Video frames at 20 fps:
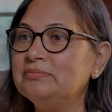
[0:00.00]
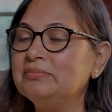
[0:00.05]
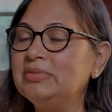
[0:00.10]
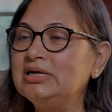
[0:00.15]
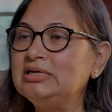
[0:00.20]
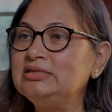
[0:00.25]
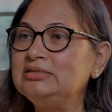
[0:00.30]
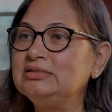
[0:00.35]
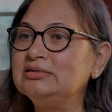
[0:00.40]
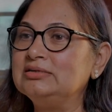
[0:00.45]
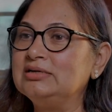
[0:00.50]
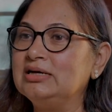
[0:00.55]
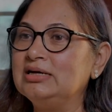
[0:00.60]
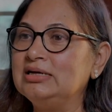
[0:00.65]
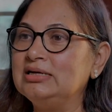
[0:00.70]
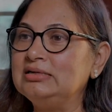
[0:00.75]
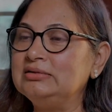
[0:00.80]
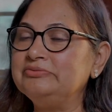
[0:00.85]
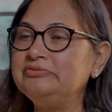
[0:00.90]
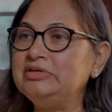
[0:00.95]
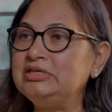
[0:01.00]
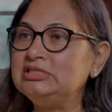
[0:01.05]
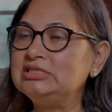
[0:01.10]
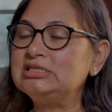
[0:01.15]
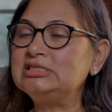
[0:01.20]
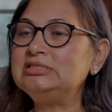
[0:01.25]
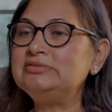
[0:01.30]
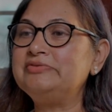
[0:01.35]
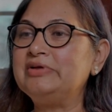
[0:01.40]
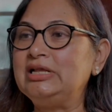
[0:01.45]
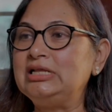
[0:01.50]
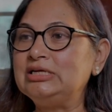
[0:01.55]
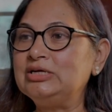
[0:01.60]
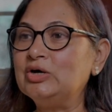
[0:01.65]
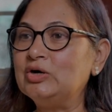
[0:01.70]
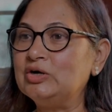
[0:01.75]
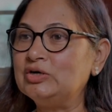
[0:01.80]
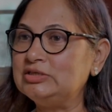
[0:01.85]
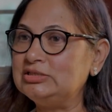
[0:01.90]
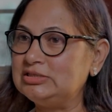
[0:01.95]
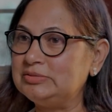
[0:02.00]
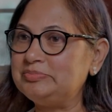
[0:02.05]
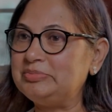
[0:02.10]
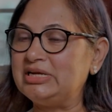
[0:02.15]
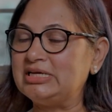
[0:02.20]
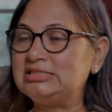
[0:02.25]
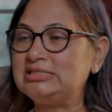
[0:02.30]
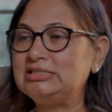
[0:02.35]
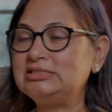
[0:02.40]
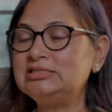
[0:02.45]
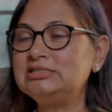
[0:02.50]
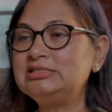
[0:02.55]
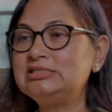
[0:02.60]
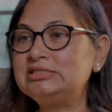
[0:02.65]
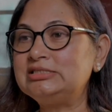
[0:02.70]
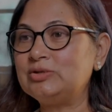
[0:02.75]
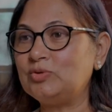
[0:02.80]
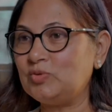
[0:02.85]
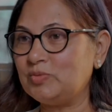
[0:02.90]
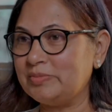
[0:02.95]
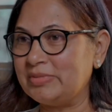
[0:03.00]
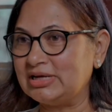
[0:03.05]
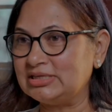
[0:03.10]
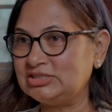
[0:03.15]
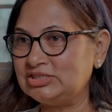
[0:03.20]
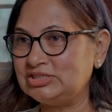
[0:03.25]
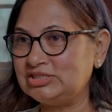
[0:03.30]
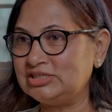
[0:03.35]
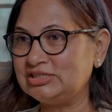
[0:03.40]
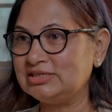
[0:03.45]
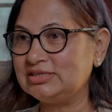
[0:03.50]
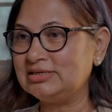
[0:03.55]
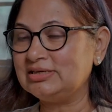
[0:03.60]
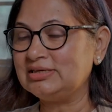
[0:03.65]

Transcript: But I, we just felt God's presence so much.